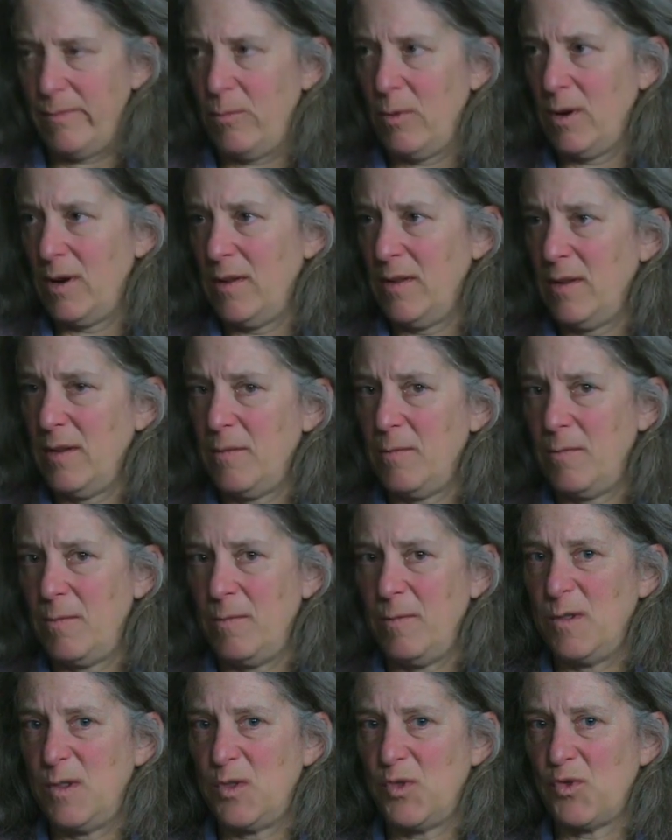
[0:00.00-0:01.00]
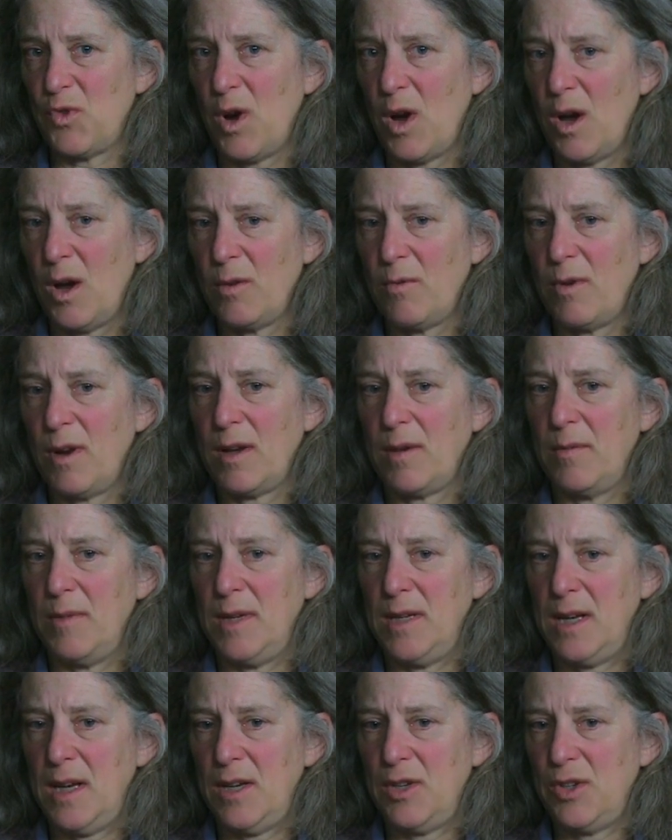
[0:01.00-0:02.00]
one of the strong
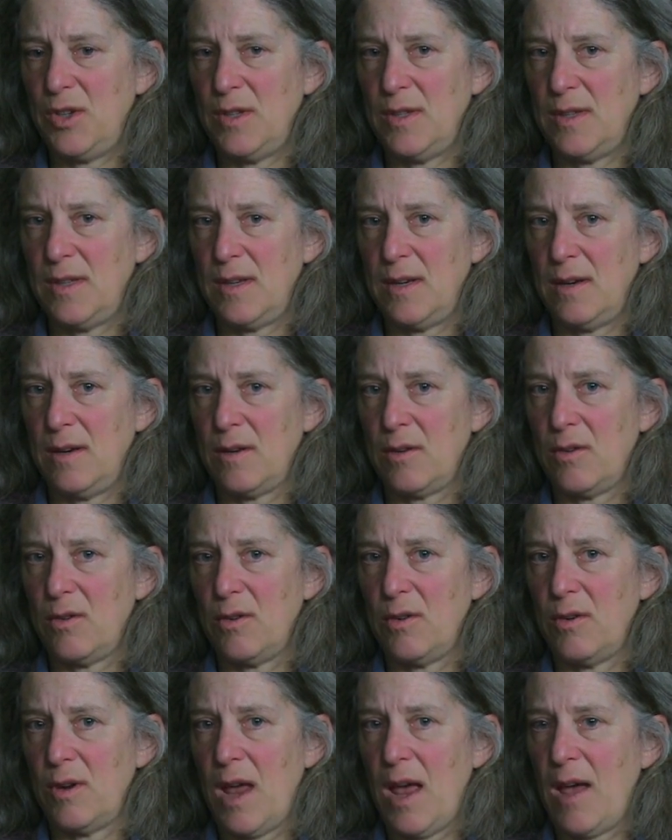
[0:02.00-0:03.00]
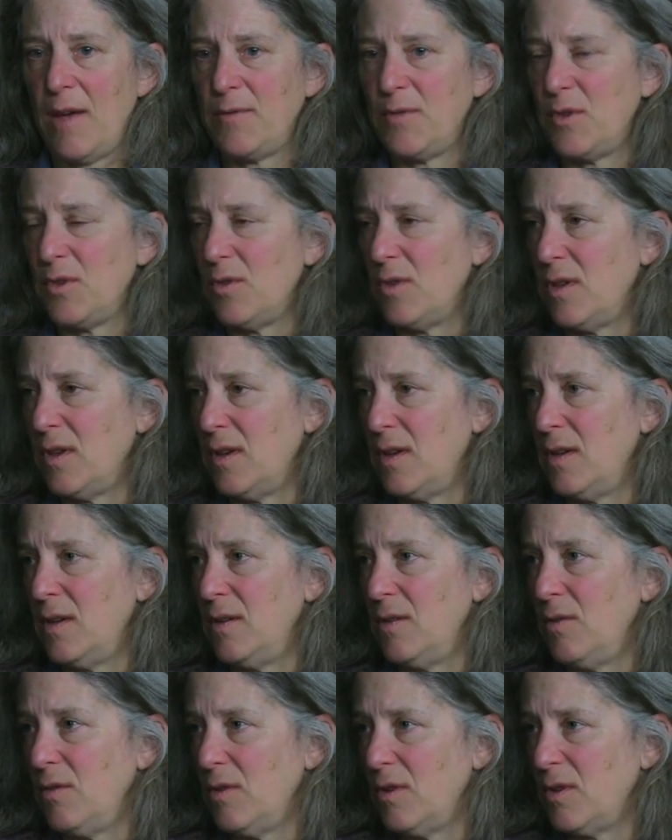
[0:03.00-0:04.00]
recommendations that occurred after the
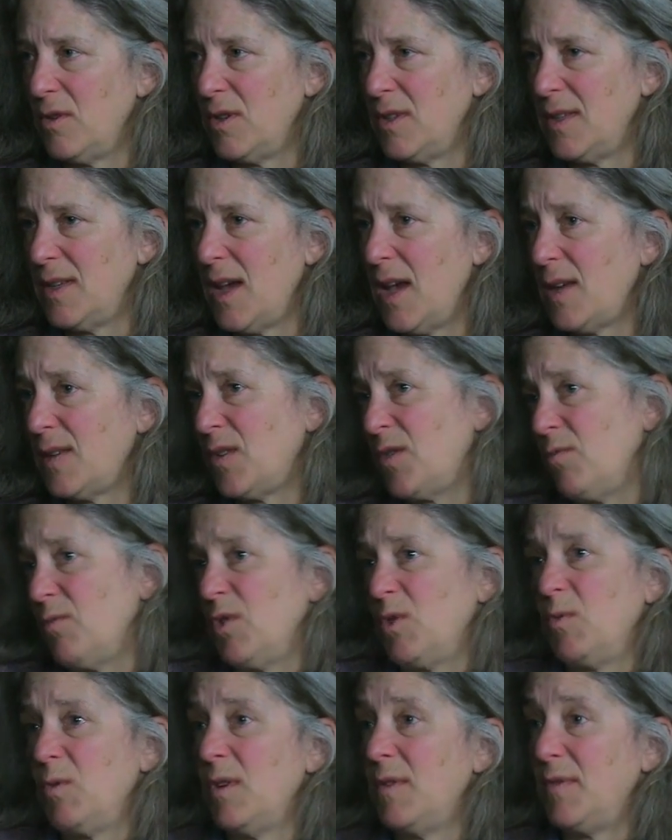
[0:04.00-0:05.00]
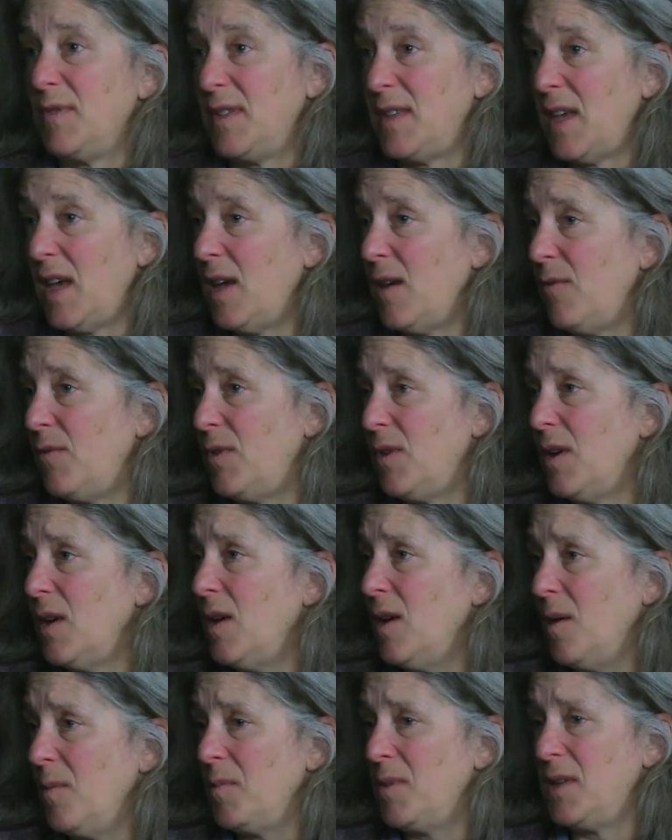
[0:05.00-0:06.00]
nuclear disaster, which would have saved
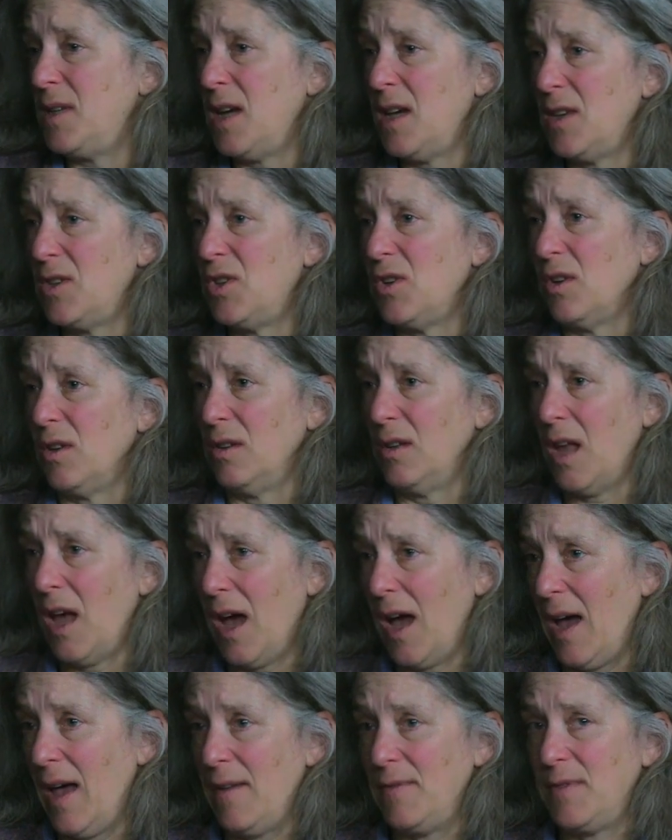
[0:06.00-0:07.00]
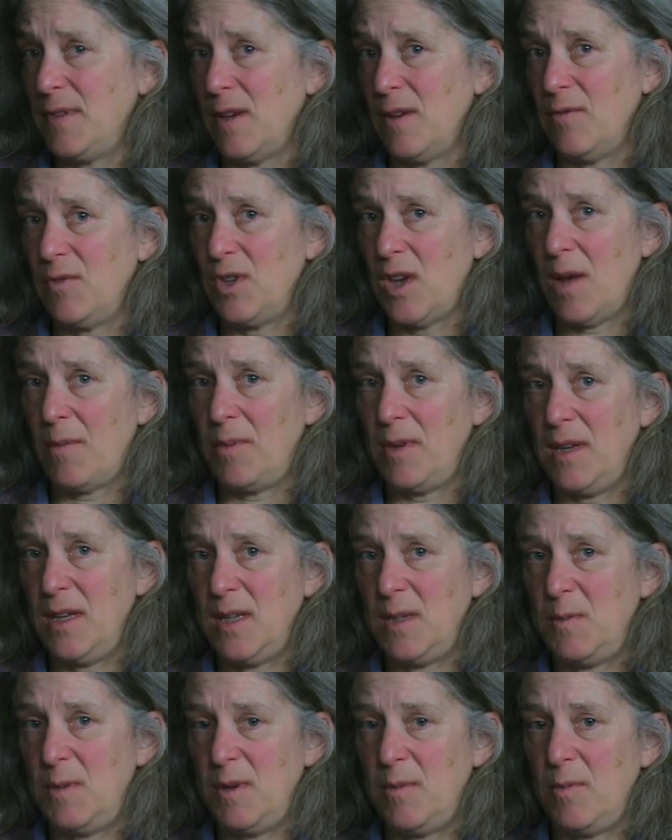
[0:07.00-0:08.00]
potential lives of
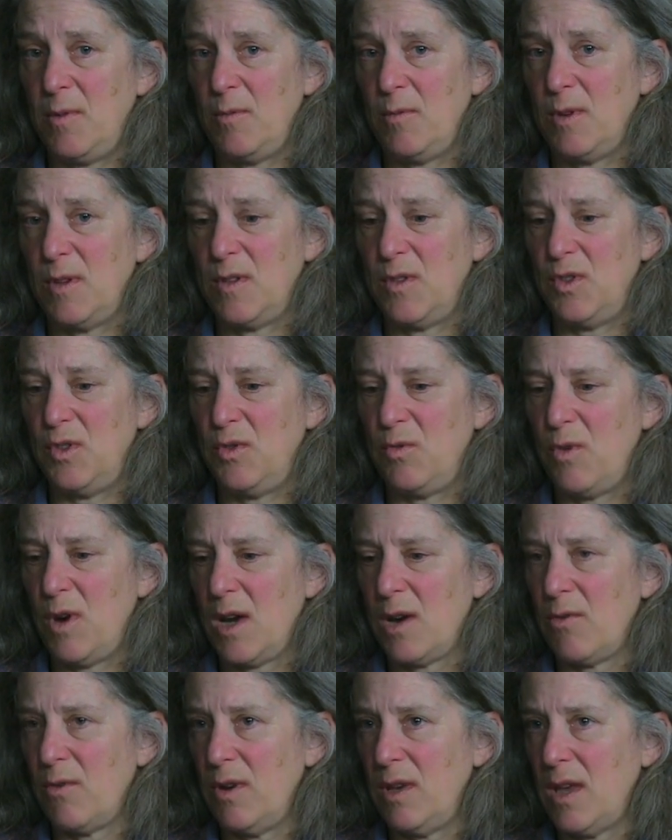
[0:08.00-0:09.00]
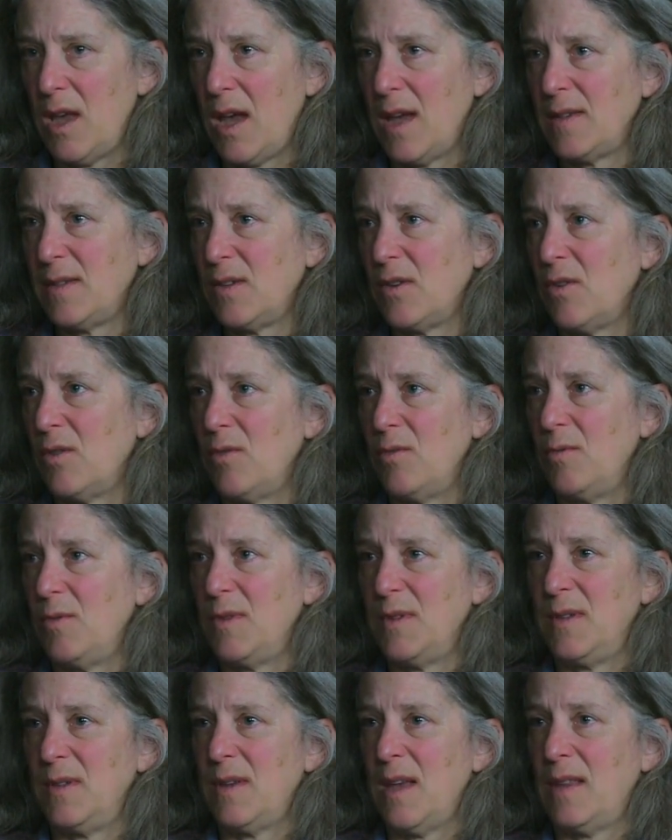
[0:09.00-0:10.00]
Japanese people, was Gregory Jaczko, who
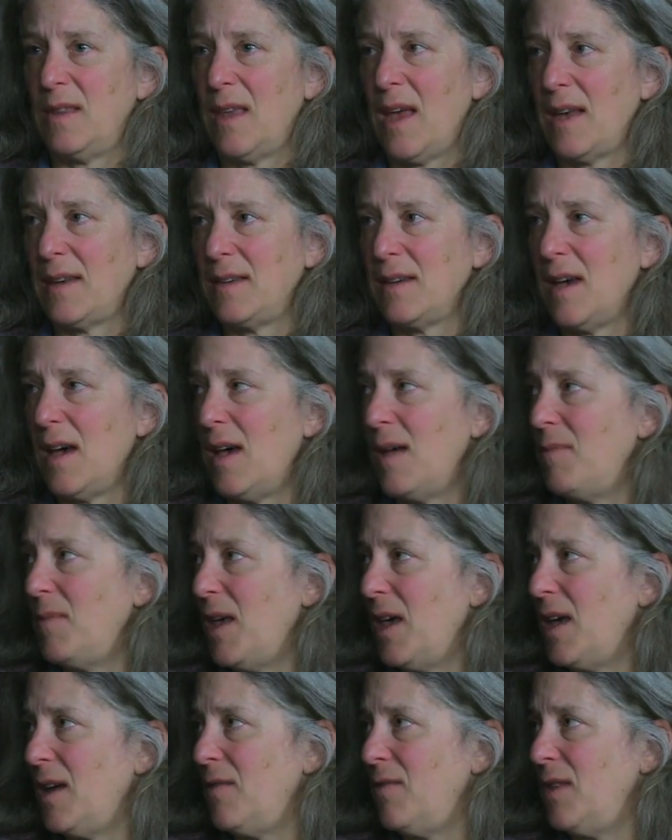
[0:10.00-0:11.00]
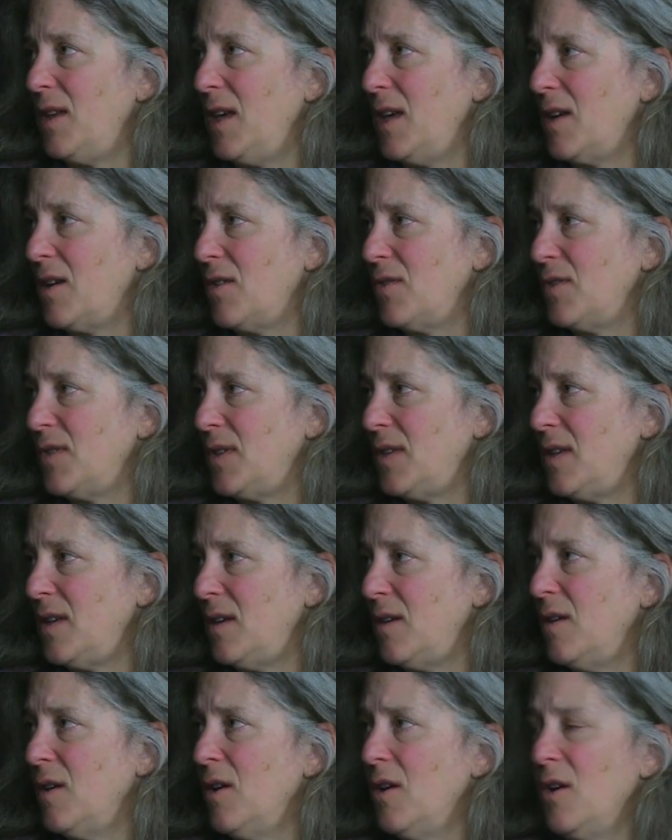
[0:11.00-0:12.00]
was at that time the head of the
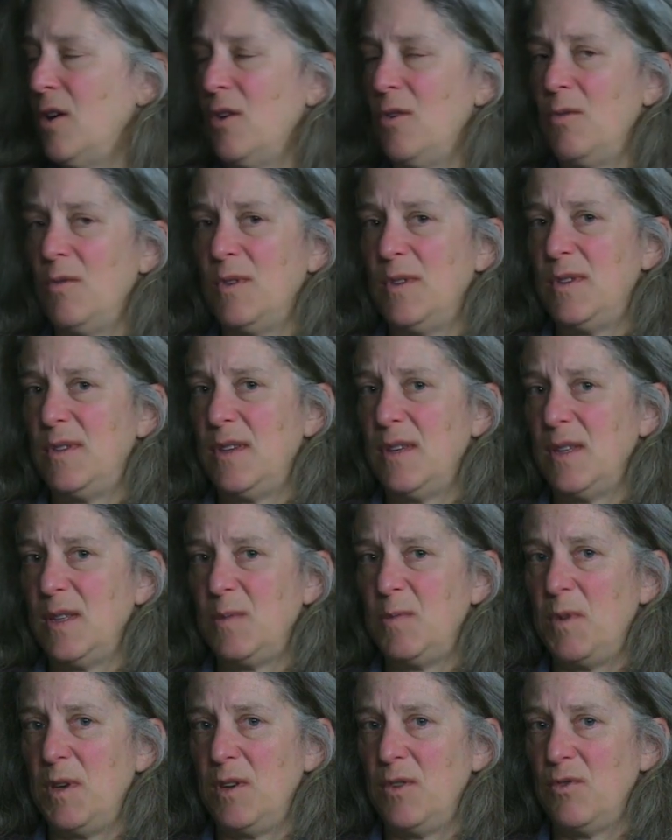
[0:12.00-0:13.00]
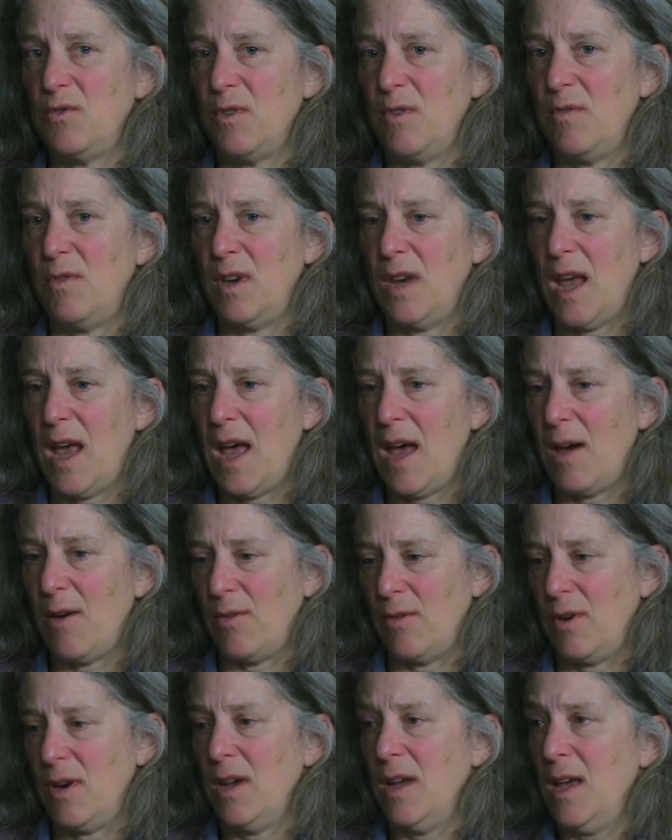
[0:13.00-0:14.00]
NRC, who has since been driven
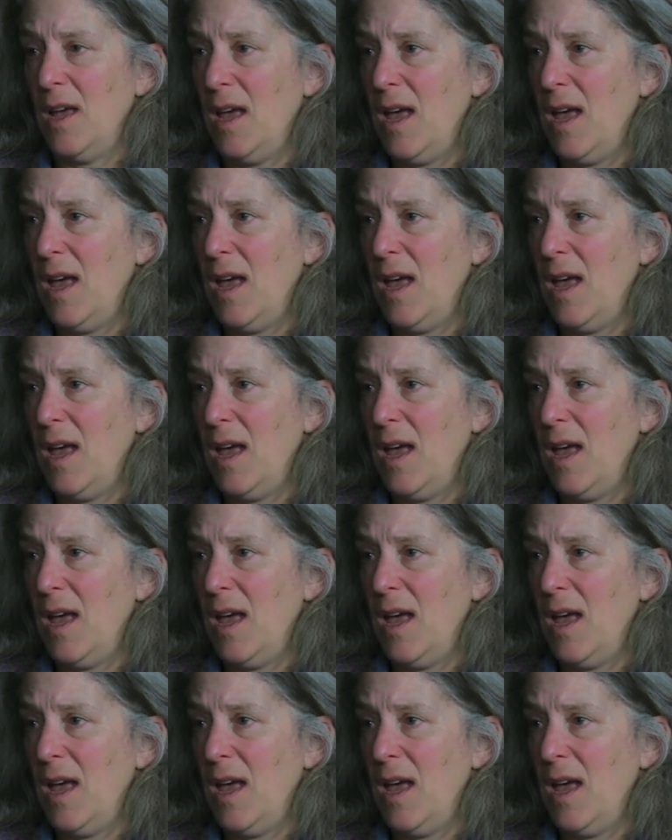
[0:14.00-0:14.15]
out,